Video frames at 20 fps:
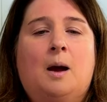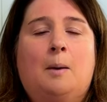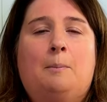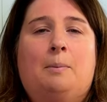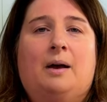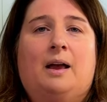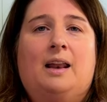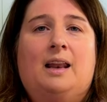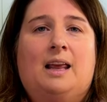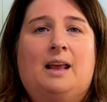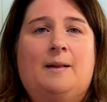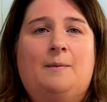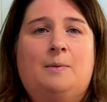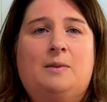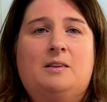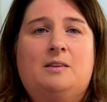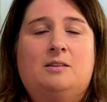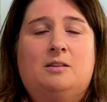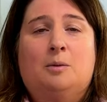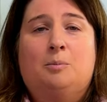But
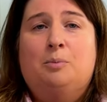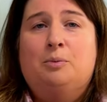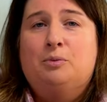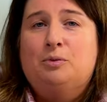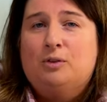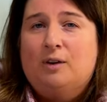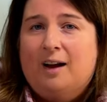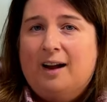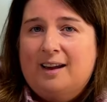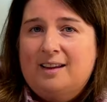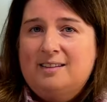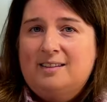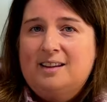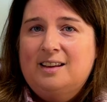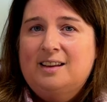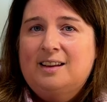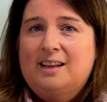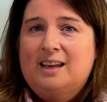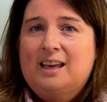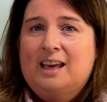
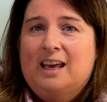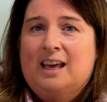surprisingly,